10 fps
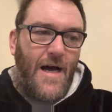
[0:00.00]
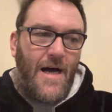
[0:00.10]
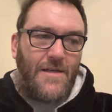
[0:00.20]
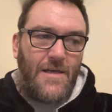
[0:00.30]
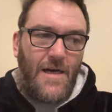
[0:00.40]

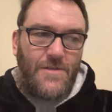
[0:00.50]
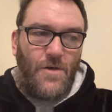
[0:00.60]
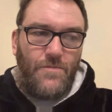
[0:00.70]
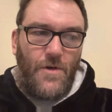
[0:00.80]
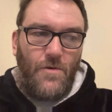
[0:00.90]
I
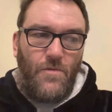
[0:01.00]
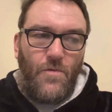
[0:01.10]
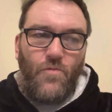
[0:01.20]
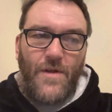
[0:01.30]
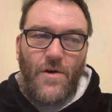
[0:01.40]
don't know
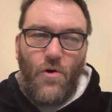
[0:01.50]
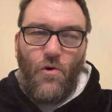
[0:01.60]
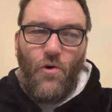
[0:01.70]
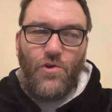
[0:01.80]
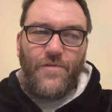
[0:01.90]
whether
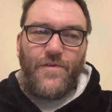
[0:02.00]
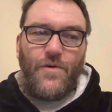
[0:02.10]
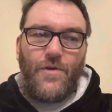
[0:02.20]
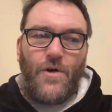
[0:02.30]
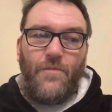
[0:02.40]
all of you know,